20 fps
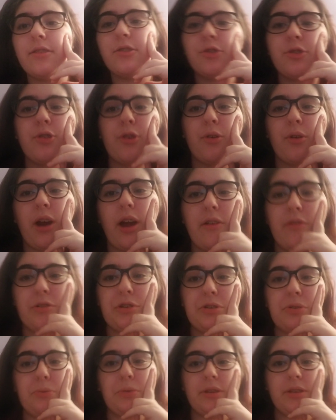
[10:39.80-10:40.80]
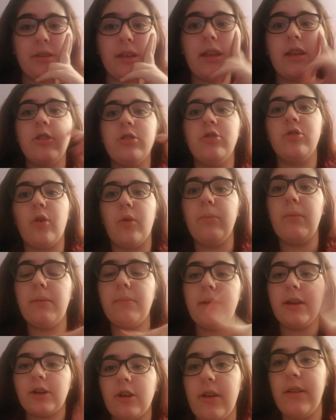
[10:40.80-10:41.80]
guys, so I first want to say don't
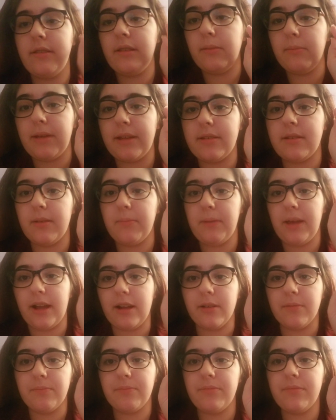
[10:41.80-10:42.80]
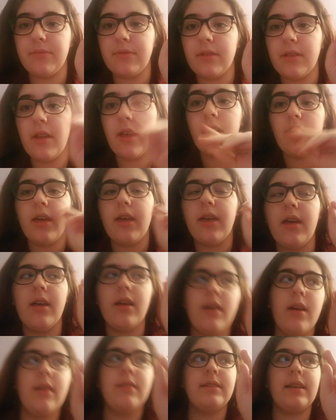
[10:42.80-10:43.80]
mind my crazy messed up hair.
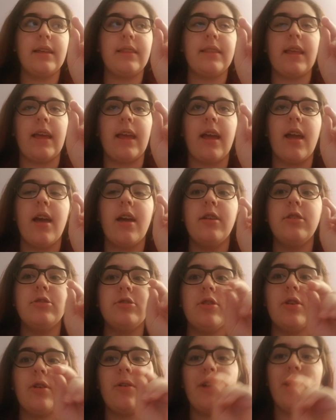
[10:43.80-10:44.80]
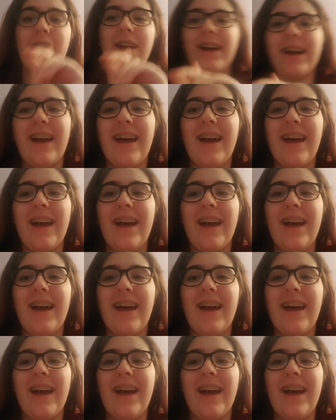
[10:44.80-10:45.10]
Second thing, so